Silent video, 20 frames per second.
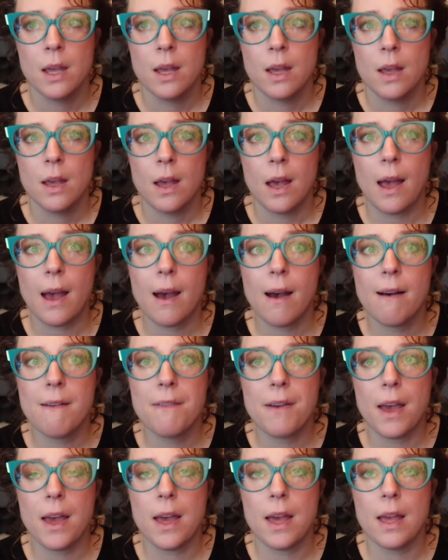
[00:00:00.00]
have
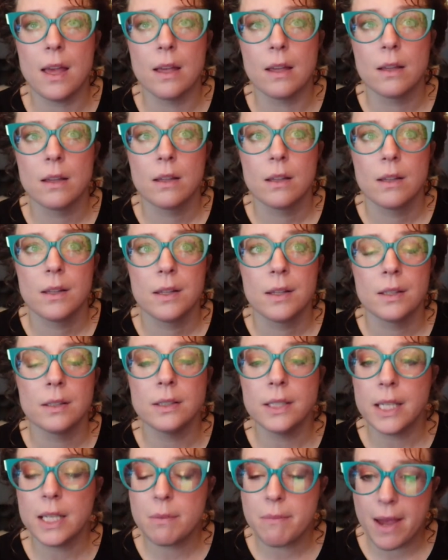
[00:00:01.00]
a
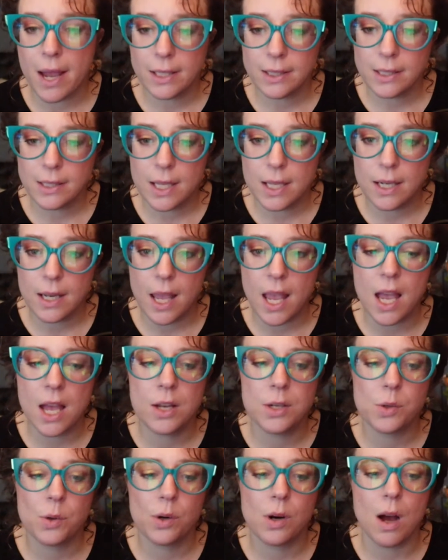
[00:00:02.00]
lead magnet
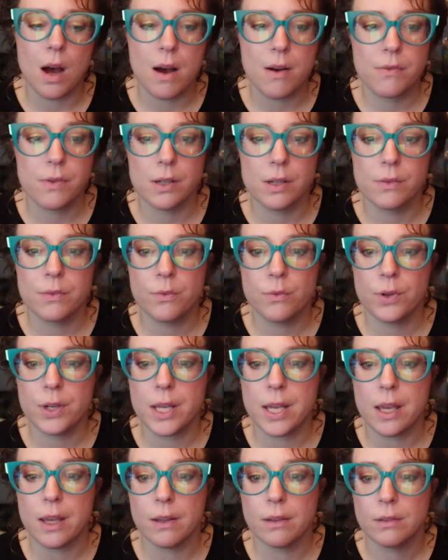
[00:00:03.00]
and or offer
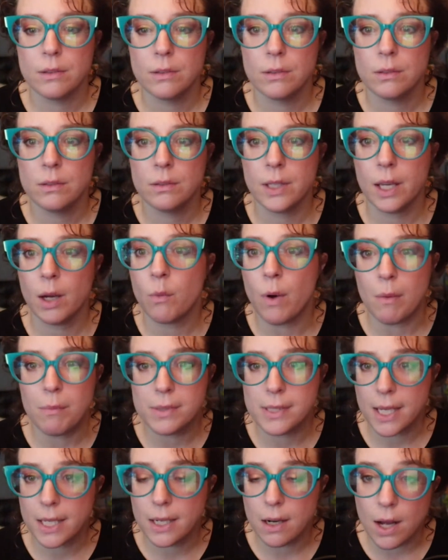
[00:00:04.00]
free
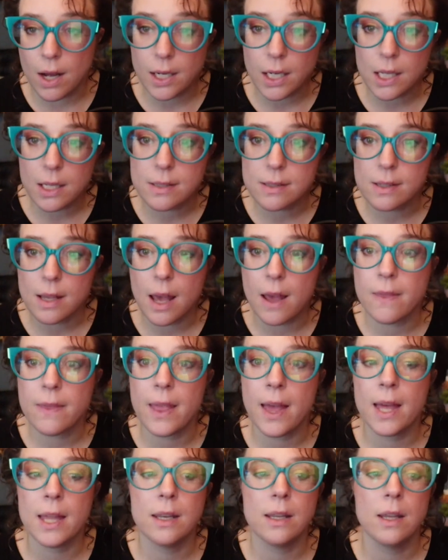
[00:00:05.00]
website audits. And
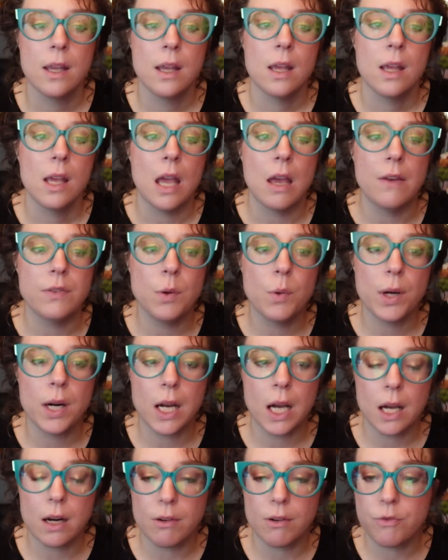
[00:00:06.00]
then if you want
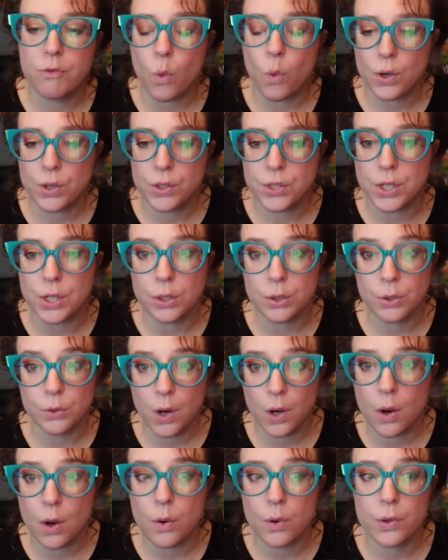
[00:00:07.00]
to kind of force your
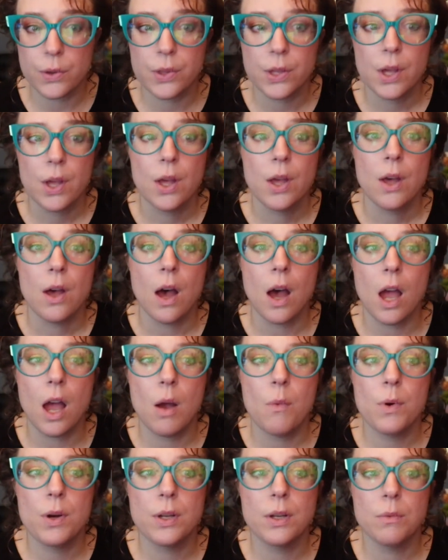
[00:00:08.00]
growth, I
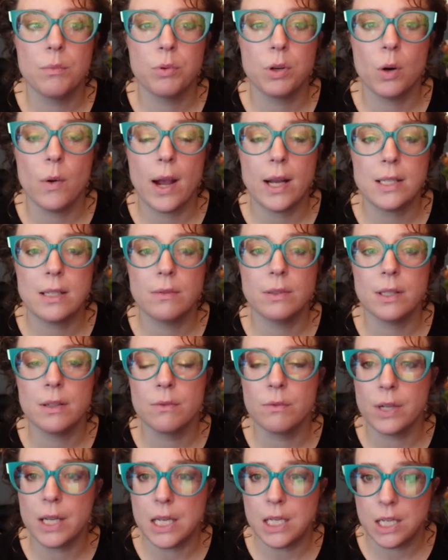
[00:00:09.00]
would
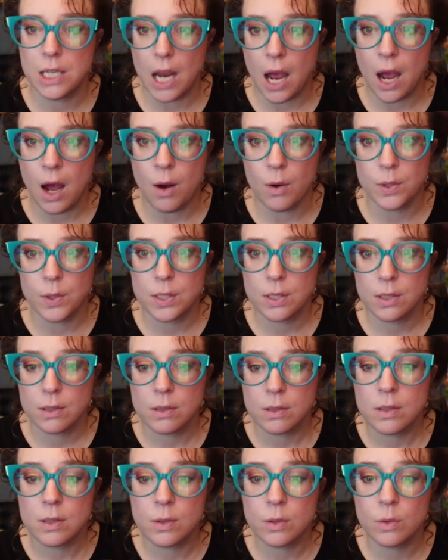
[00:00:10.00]
proactively reach out
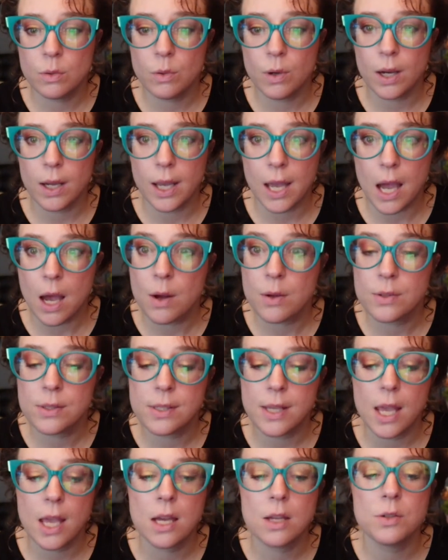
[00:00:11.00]
to
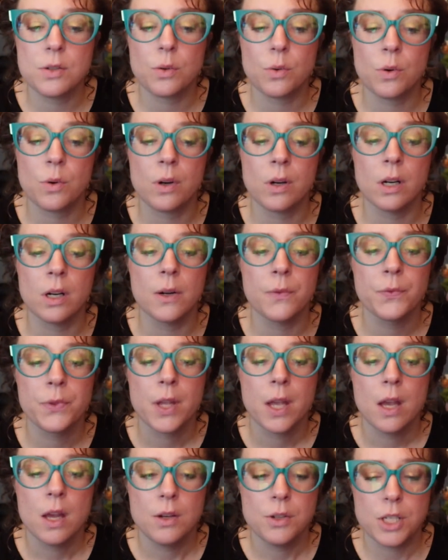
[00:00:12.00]
accounts and or
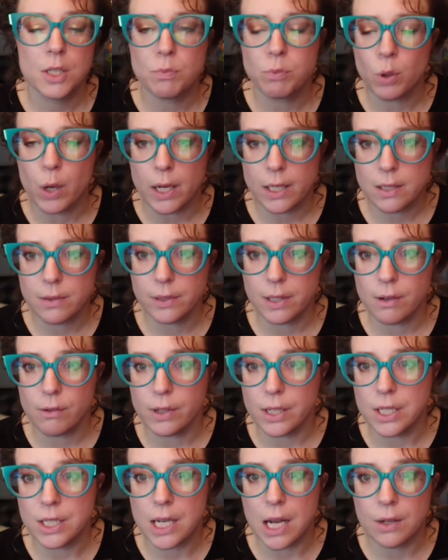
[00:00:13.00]
just proactively
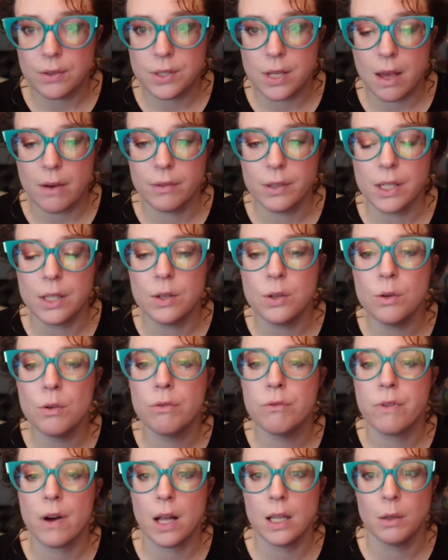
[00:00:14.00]
reach out to every new
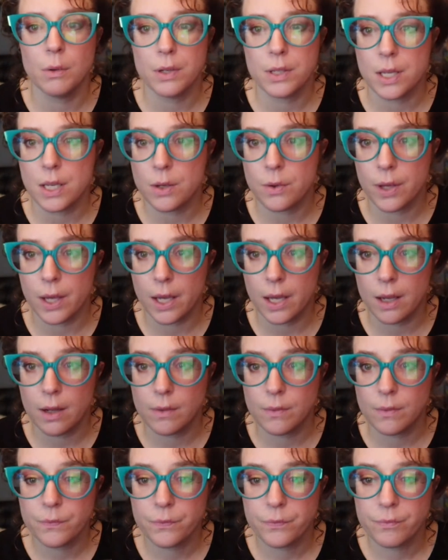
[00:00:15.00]
follower that you get
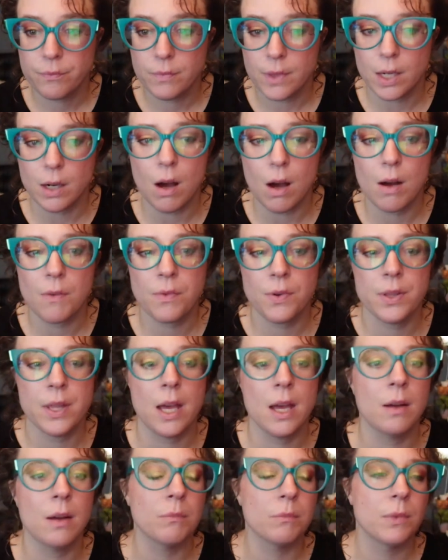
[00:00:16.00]
and offer
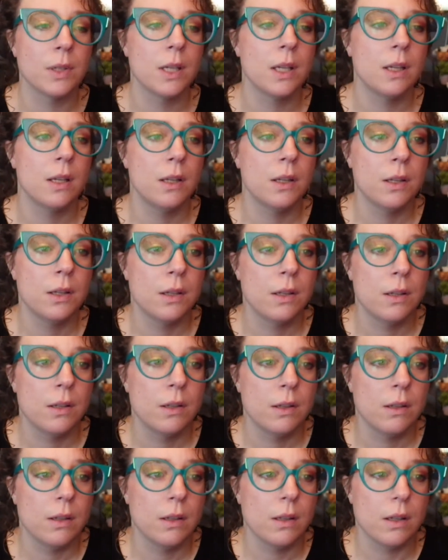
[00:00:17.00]
them
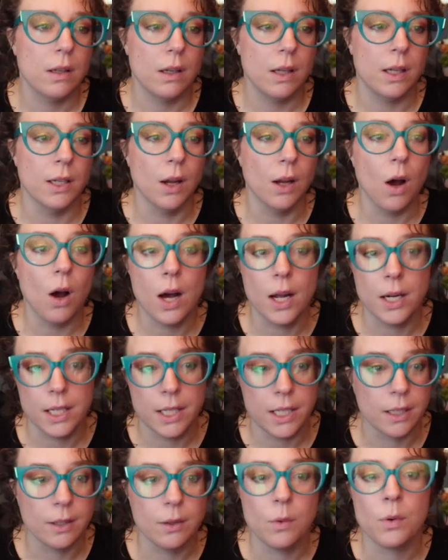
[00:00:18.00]
an
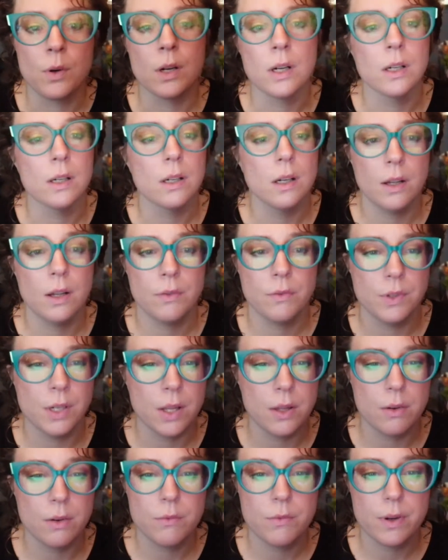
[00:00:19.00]
audit or
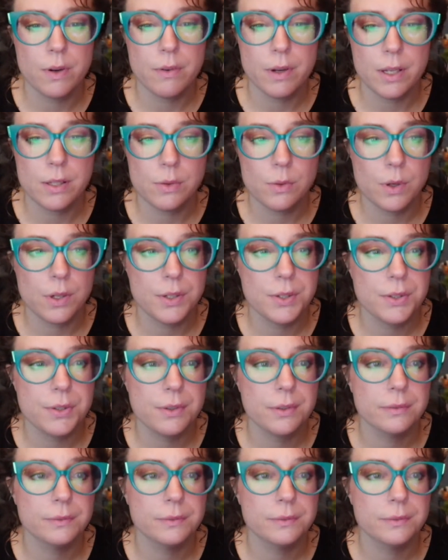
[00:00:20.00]
another free resource.